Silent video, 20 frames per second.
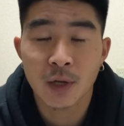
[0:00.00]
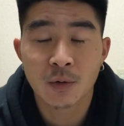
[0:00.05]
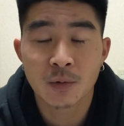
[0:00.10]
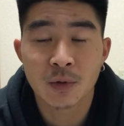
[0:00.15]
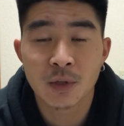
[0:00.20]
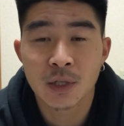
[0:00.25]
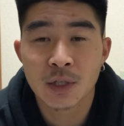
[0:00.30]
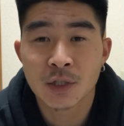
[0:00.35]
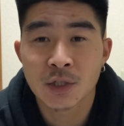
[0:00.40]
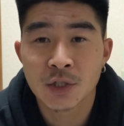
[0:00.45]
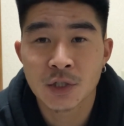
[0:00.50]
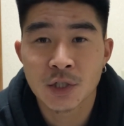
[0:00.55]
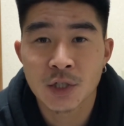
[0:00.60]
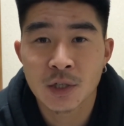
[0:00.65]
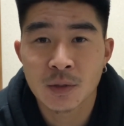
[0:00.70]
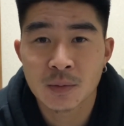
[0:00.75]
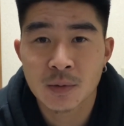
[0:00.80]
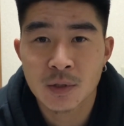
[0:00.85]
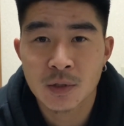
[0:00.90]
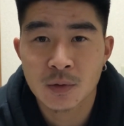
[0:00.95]

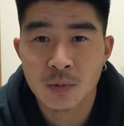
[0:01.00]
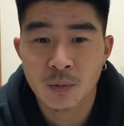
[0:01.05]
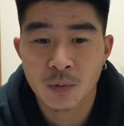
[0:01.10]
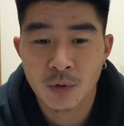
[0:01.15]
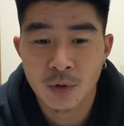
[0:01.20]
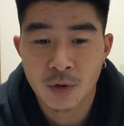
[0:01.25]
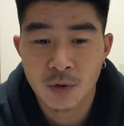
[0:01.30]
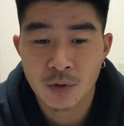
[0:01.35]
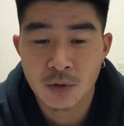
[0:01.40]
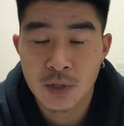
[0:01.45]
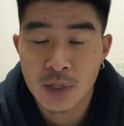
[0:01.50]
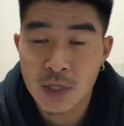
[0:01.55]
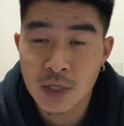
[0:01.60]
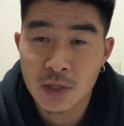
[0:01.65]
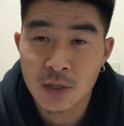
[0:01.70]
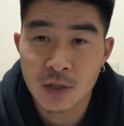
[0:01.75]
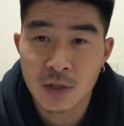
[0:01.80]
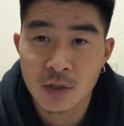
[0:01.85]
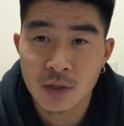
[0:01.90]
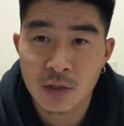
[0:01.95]
relationships with your
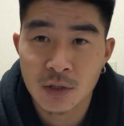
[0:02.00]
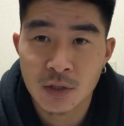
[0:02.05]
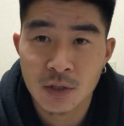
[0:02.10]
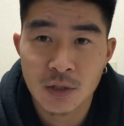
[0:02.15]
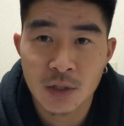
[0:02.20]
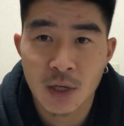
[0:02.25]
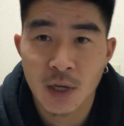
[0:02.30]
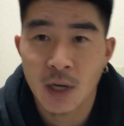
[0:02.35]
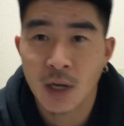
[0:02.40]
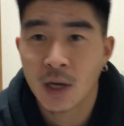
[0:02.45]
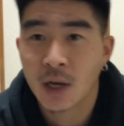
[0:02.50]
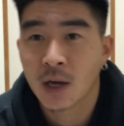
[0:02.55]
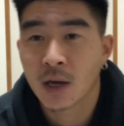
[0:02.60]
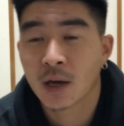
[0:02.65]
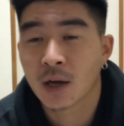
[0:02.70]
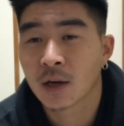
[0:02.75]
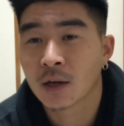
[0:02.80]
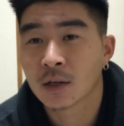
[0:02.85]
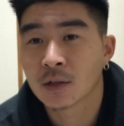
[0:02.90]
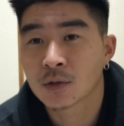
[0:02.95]
teachers
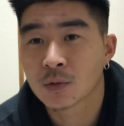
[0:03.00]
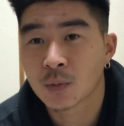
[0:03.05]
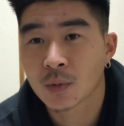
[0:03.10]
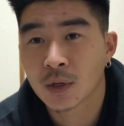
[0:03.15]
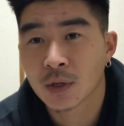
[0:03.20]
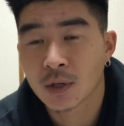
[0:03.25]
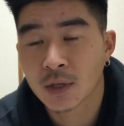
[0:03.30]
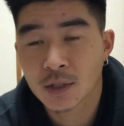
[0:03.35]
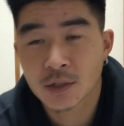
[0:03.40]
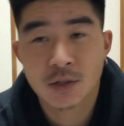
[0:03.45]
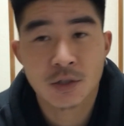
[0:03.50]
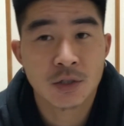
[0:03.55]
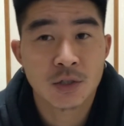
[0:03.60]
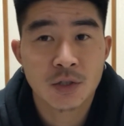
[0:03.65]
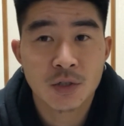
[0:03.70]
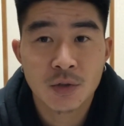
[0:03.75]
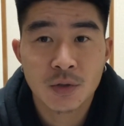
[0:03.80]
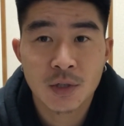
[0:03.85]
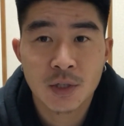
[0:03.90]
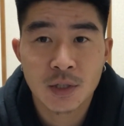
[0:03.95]
as well as your
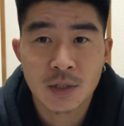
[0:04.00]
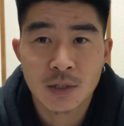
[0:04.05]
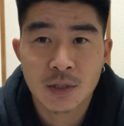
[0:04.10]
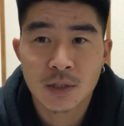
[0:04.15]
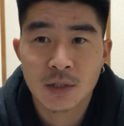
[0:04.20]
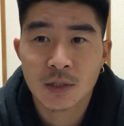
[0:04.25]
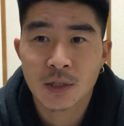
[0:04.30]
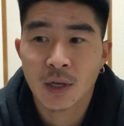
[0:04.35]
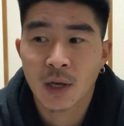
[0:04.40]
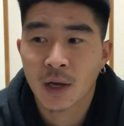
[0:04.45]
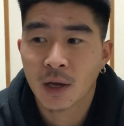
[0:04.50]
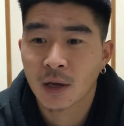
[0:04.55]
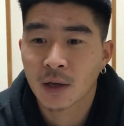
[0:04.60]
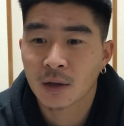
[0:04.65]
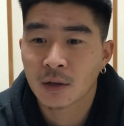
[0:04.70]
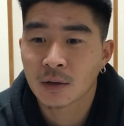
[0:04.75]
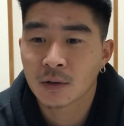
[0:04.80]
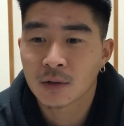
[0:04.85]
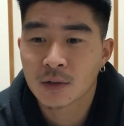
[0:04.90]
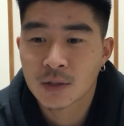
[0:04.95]
students.
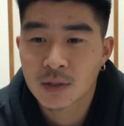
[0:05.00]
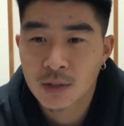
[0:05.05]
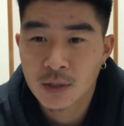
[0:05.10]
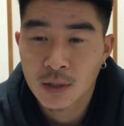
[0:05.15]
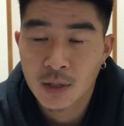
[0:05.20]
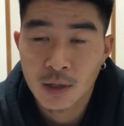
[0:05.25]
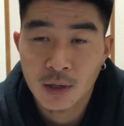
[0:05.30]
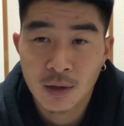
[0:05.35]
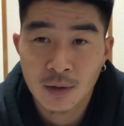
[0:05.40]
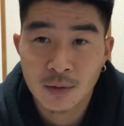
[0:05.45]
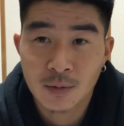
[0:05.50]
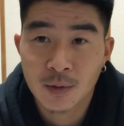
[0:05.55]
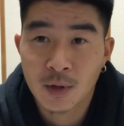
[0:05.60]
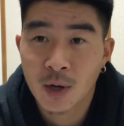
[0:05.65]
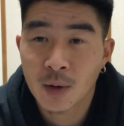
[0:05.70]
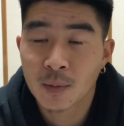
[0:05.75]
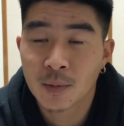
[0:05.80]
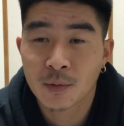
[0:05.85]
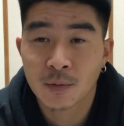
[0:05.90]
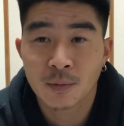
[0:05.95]
And
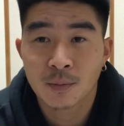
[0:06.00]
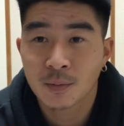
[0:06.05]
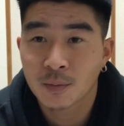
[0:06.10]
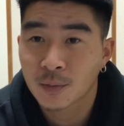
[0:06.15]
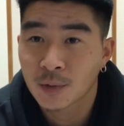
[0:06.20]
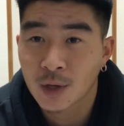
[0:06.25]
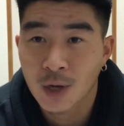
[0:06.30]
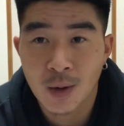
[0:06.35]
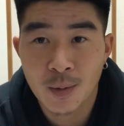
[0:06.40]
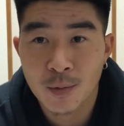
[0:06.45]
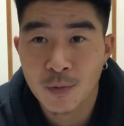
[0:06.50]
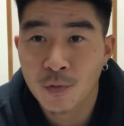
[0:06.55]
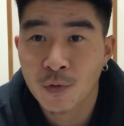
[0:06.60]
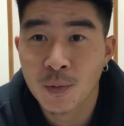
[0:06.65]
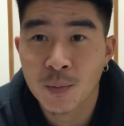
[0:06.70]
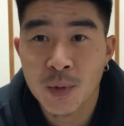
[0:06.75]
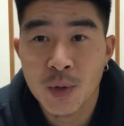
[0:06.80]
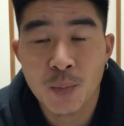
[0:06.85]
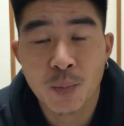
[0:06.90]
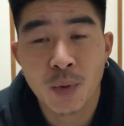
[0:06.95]
coming
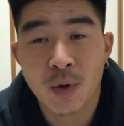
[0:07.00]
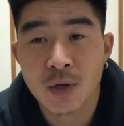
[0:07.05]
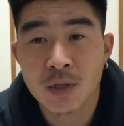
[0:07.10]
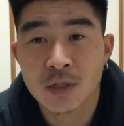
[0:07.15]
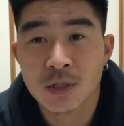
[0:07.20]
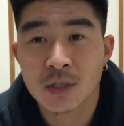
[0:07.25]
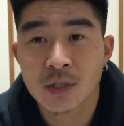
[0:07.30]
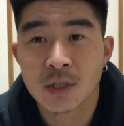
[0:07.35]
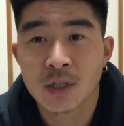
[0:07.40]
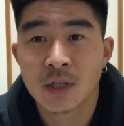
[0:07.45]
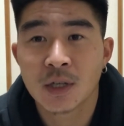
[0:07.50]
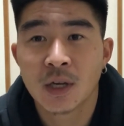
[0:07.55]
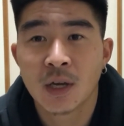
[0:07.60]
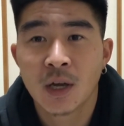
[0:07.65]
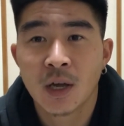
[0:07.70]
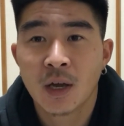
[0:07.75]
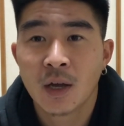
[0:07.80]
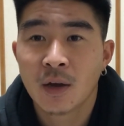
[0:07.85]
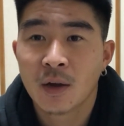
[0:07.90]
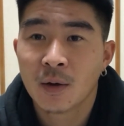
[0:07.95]
from me personally,
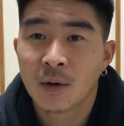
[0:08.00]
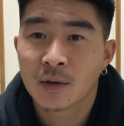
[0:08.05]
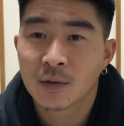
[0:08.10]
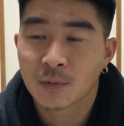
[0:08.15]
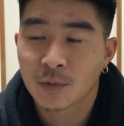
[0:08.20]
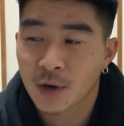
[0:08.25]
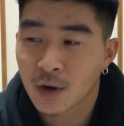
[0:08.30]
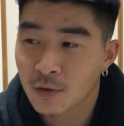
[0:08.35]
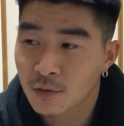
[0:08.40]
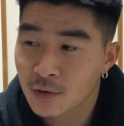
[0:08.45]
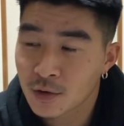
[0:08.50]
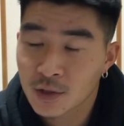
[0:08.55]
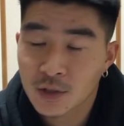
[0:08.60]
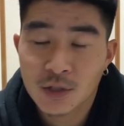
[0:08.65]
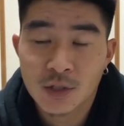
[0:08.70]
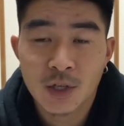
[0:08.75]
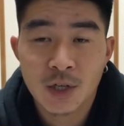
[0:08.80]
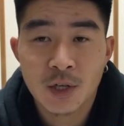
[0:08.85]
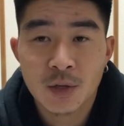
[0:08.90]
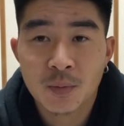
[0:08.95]
when I first
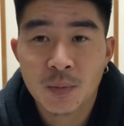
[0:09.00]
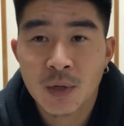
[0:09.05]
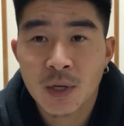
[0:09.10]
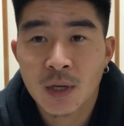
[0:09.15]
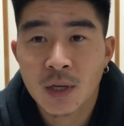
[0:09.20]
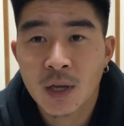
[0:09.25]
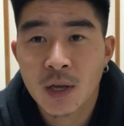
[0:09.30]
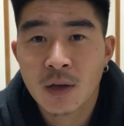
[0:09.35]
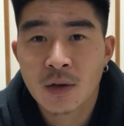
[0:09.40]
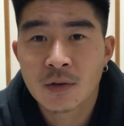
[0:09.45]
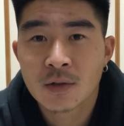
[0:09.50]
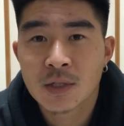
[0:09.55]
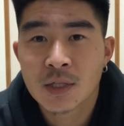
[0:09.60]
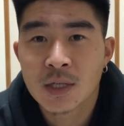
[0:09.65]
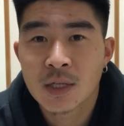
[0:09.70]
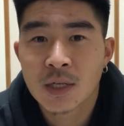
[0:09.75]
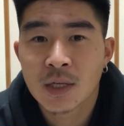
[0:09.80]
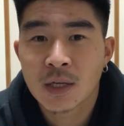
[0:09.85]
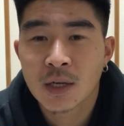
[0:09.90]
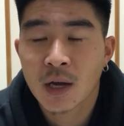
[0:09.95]
started being an
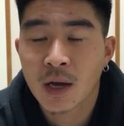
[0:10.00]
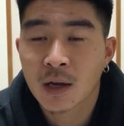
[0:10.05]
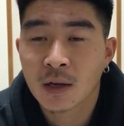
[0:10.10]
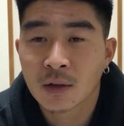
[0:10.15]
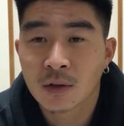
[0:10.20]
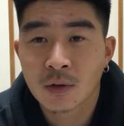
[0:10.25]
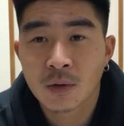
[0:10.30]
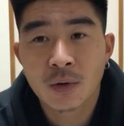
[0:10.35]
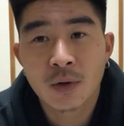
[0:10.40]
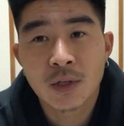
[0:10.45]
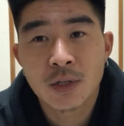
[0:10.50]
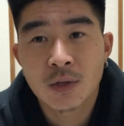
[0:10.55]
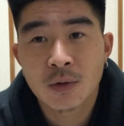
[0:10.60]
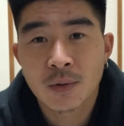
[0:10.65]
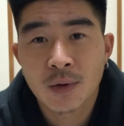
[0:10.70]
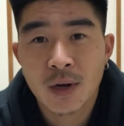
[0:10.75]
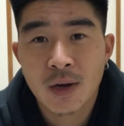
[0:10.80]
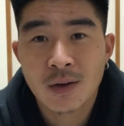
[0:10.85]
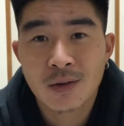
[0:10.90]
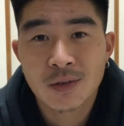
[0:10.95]
AOT, I had no idea
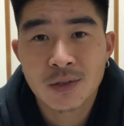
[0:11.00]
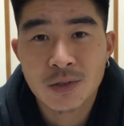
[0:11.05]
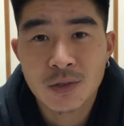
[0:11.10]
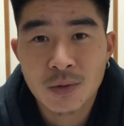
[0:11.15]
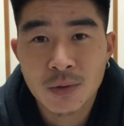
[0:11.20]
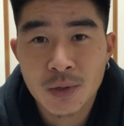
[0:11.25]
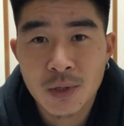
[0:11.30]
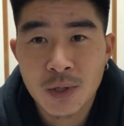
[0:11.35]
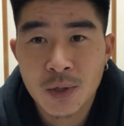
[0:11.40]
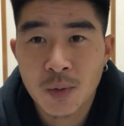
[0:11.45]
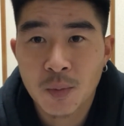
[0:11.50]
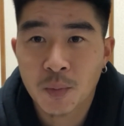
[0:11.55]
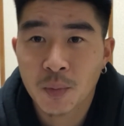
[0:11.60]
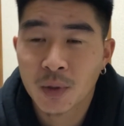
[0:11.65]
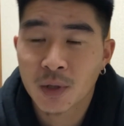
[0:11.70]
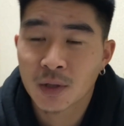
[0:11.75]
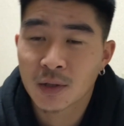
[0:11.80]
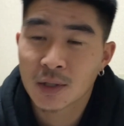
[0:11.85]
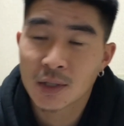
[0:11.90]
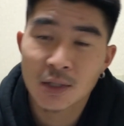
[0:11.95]
what I was doing,
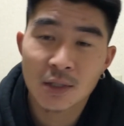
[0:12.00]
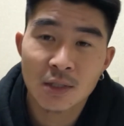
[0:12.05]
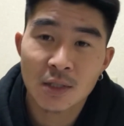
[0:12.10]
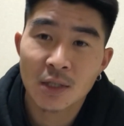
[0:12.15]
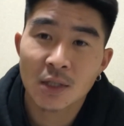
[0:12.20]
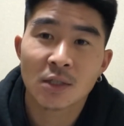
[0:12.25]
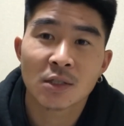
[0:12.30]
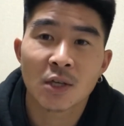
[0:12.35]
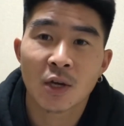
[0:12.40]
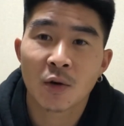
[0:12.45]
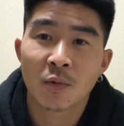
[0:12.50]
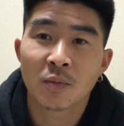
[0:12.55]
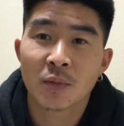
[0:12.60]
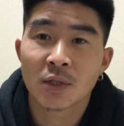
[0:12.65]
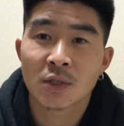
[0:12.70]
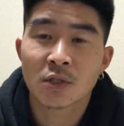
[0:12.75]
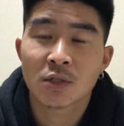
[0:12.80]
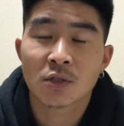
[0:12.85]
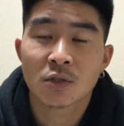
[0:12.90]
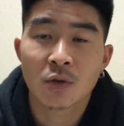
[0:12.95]
but these things helped me
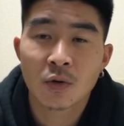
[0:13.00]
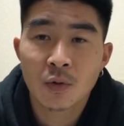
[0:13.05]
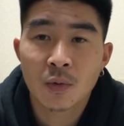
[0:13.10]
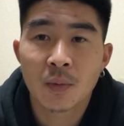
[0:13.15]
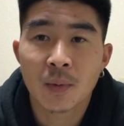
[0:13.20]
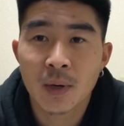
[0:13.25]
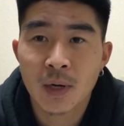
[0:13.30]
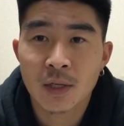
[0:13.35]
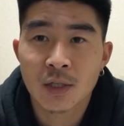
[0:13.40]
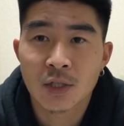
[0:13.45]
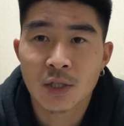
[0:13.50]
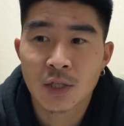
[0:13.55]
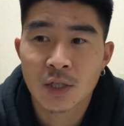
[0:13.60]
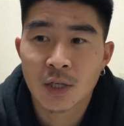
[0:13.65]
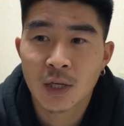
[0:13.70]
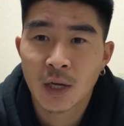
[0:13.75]
so much,